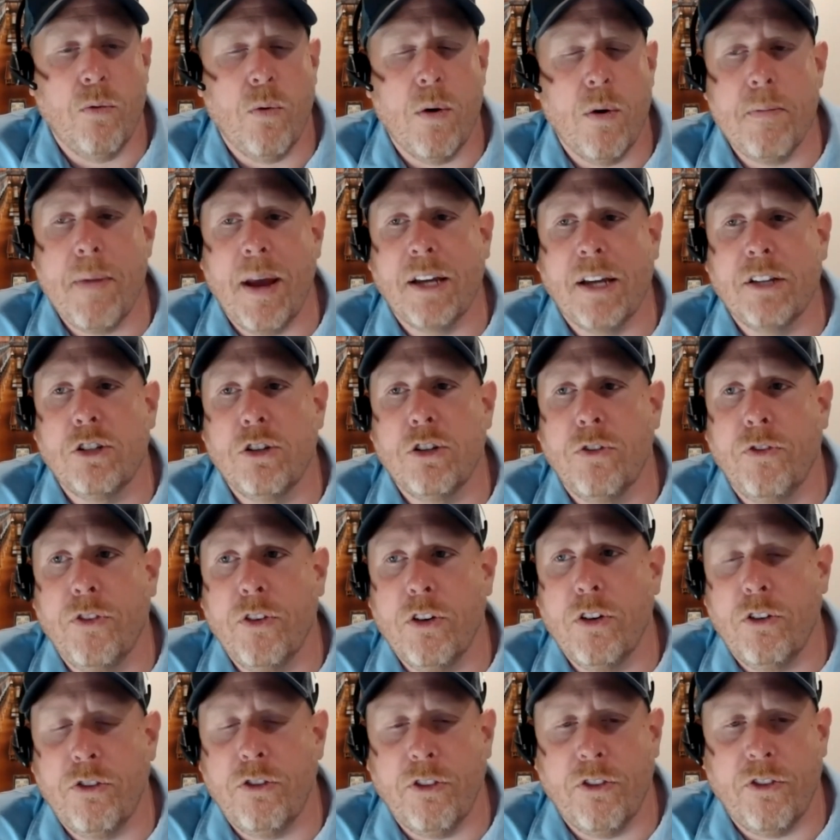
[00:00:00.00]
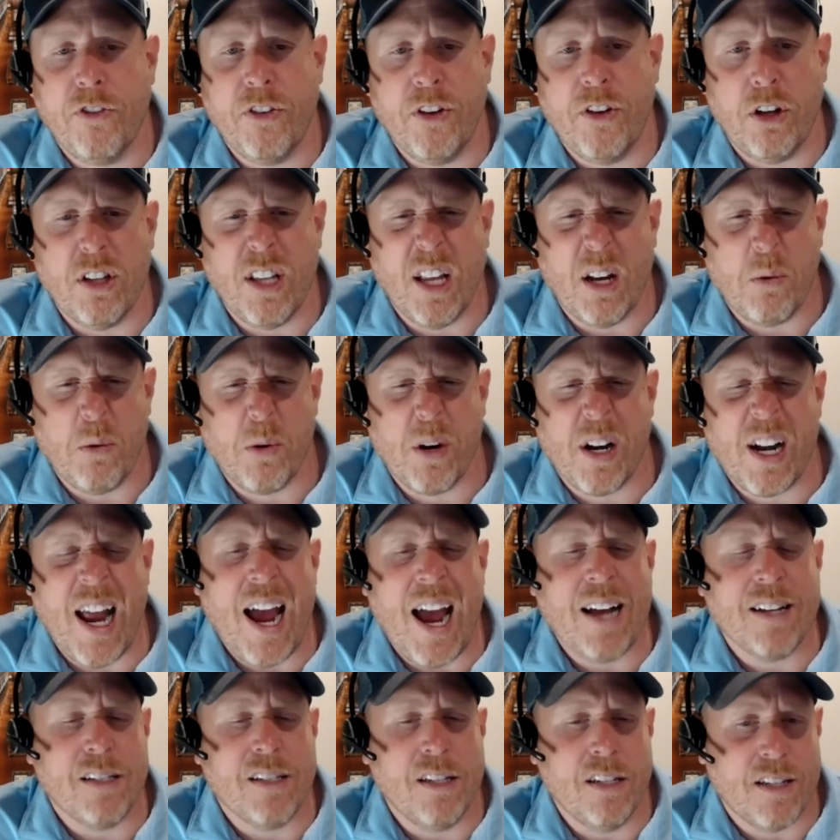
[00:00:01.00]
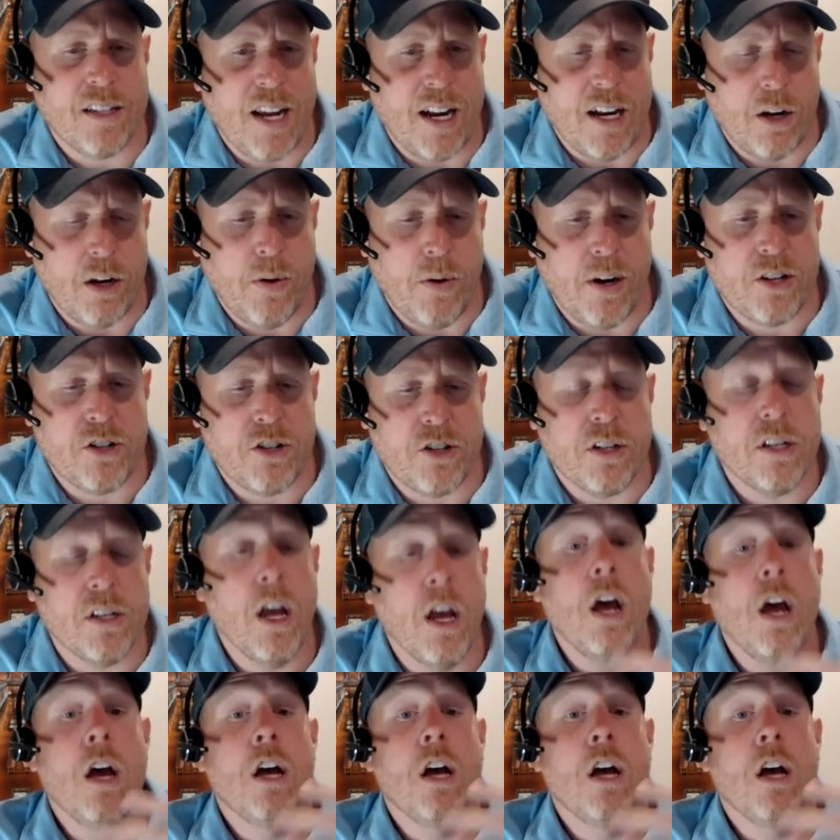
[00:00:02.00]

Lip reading: What makes you feel fulfilled? Like, we're going to ask these kind of questions